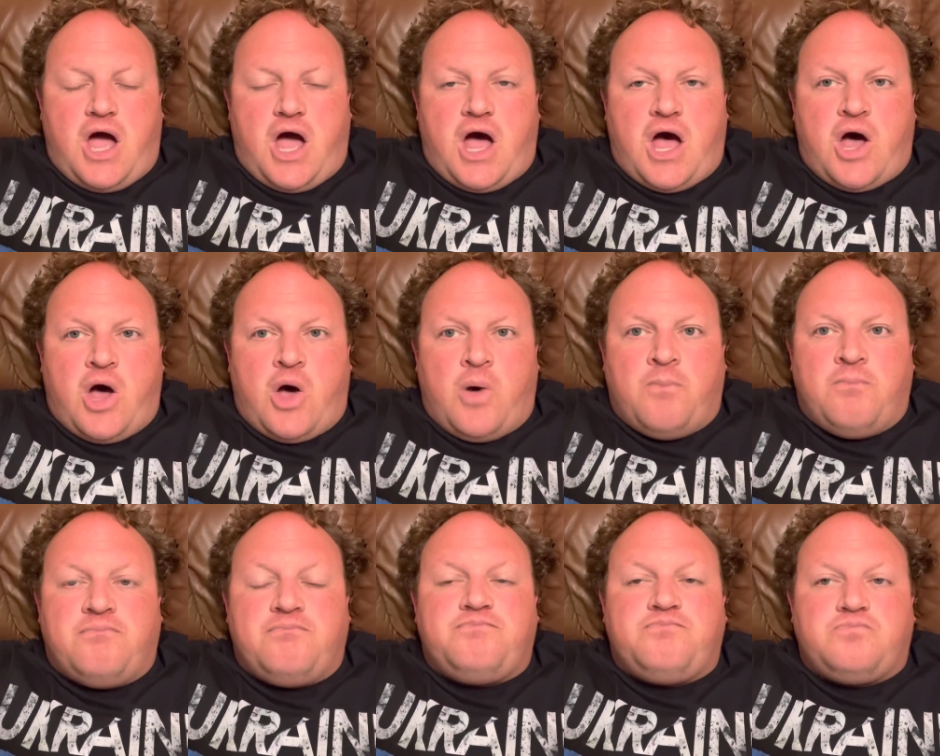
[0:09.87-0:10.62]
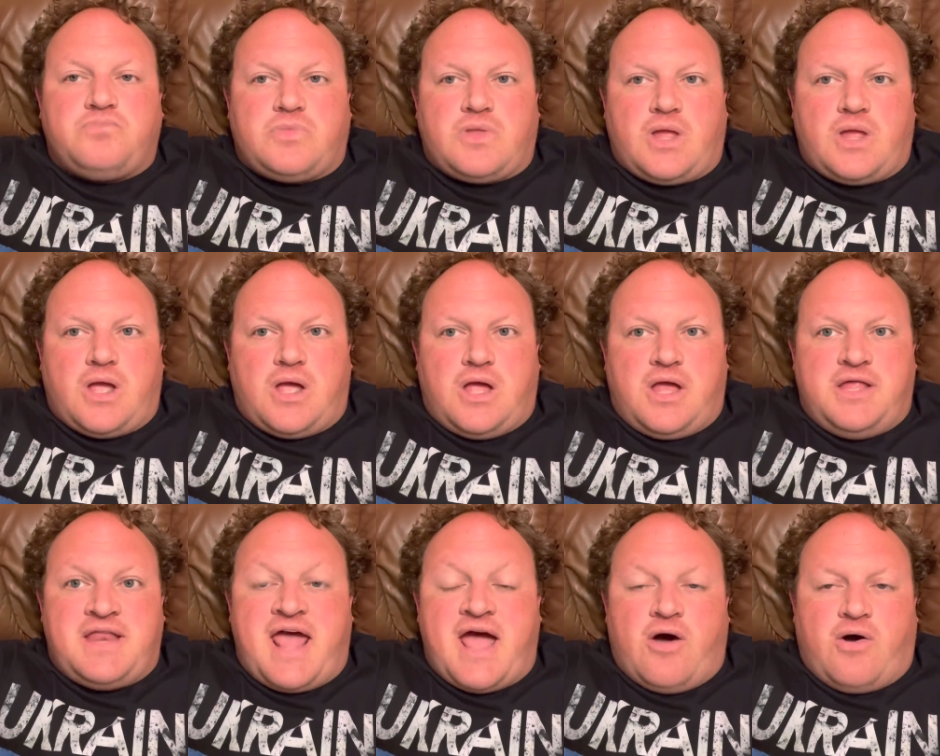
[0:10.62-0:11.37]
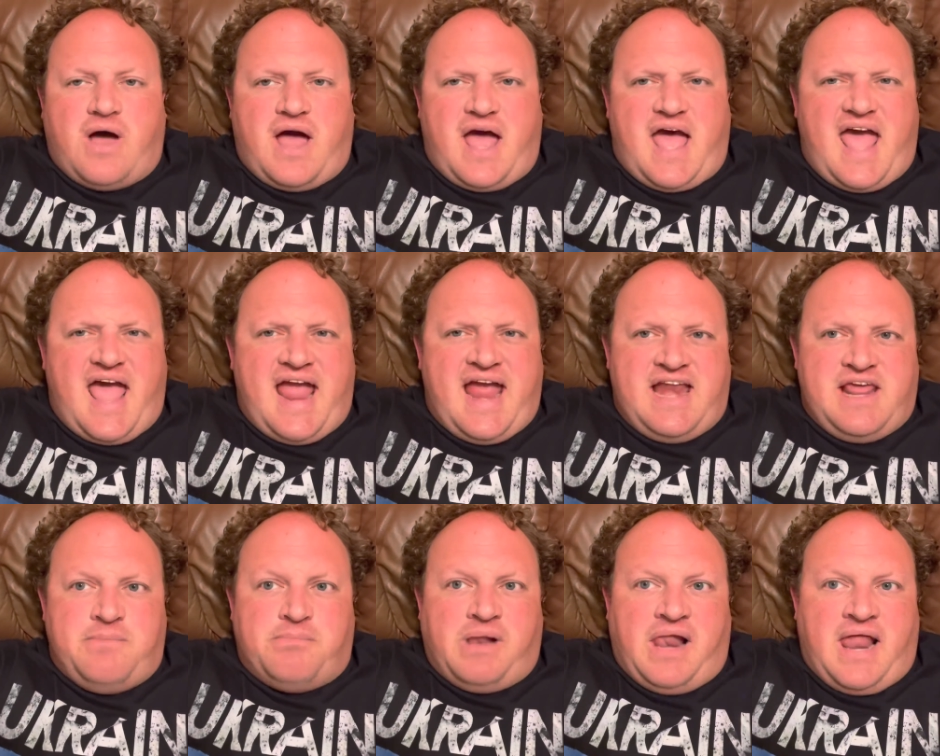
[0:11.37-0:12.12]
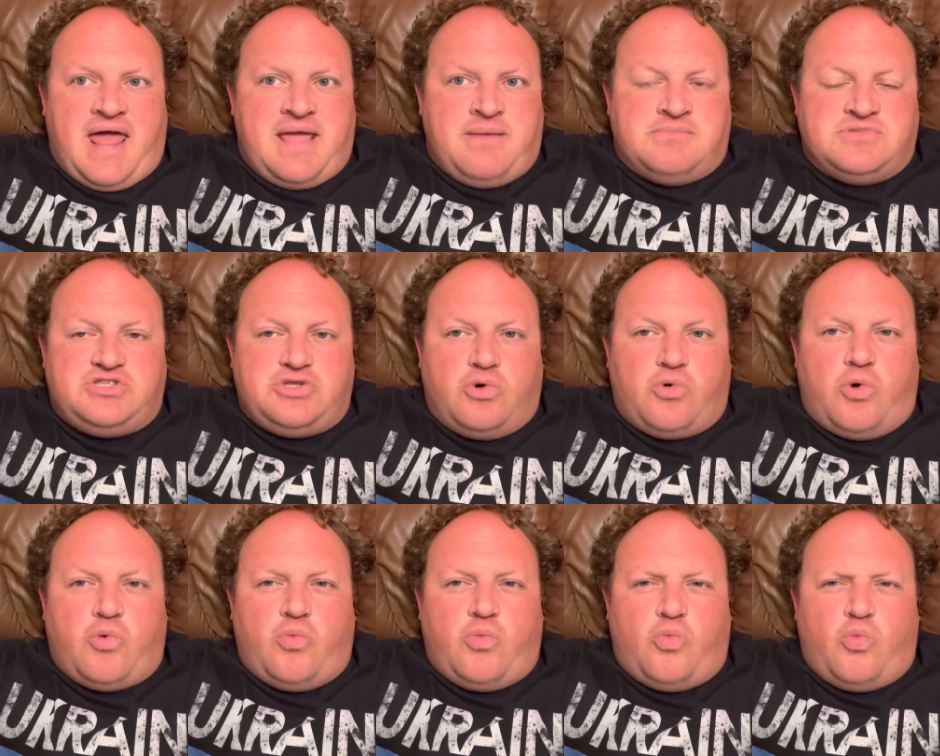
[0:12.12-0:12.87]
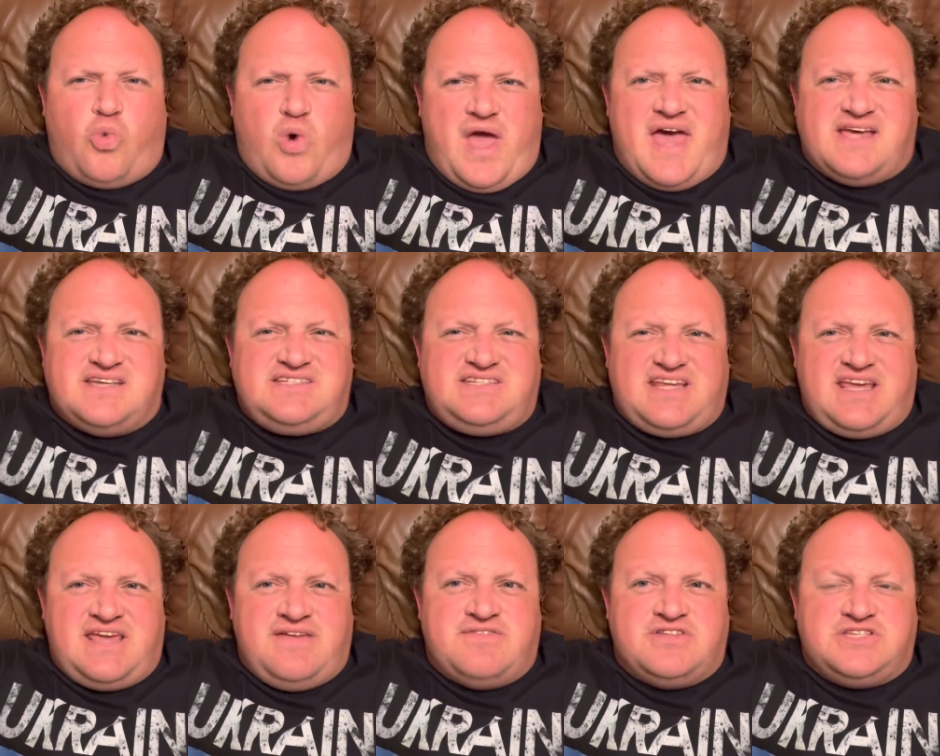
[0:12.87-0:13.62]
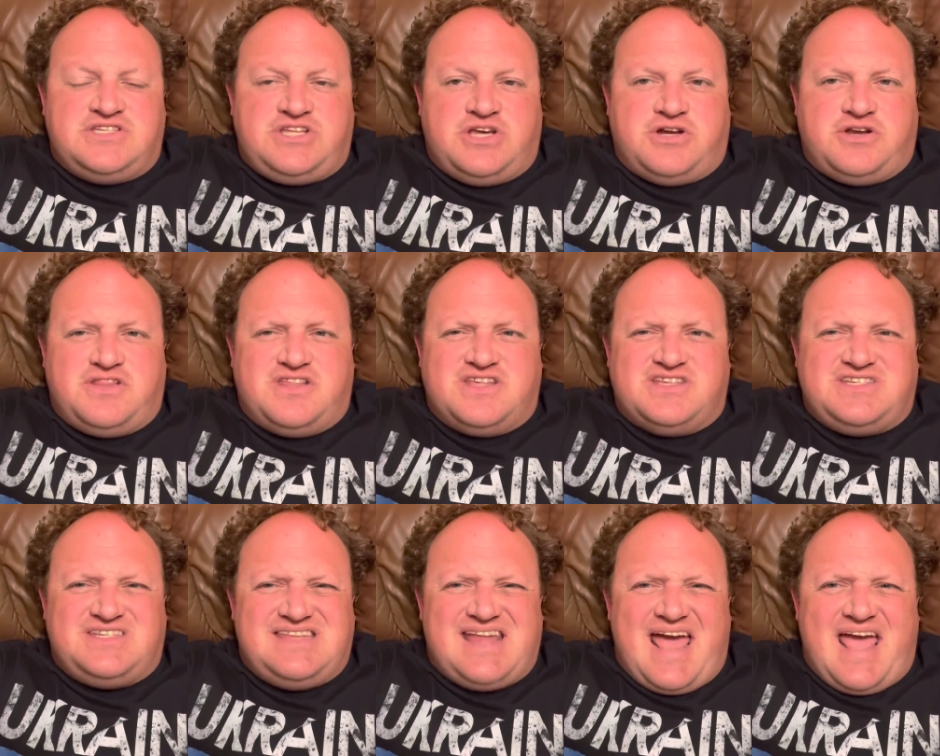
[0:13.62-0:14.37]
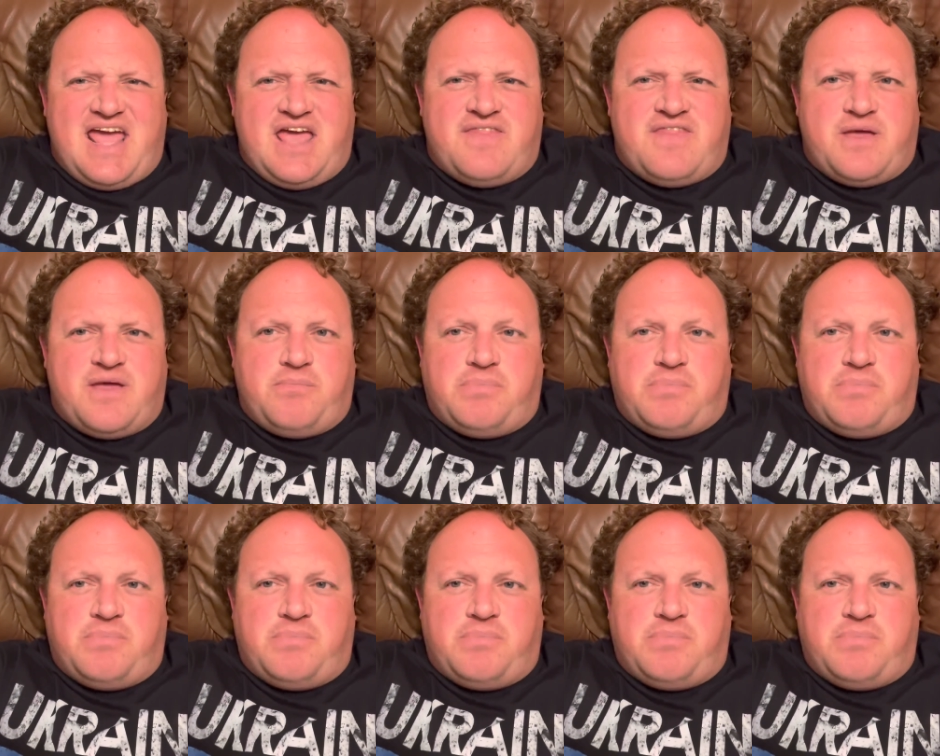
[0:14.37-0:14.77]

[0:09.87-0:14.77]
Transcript: Now, Haiti blames the West even still to this day, and